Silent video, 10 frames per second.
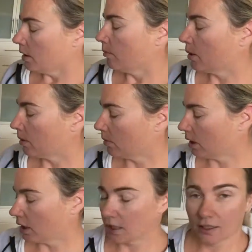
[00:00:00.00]
but
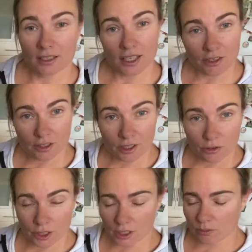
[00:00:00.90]
my secret
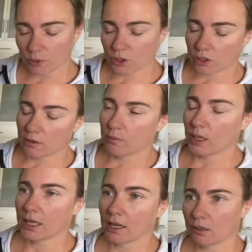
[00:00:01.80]
ingredient, which I've
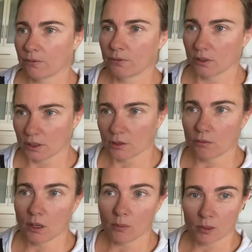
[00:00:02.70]
been out of for a little
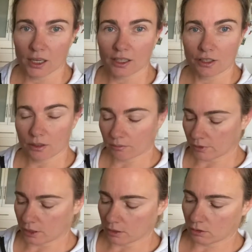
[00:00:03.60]
while but actually
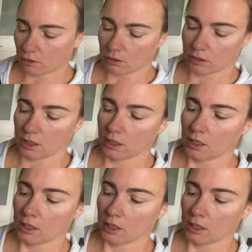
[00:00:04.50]
restocked,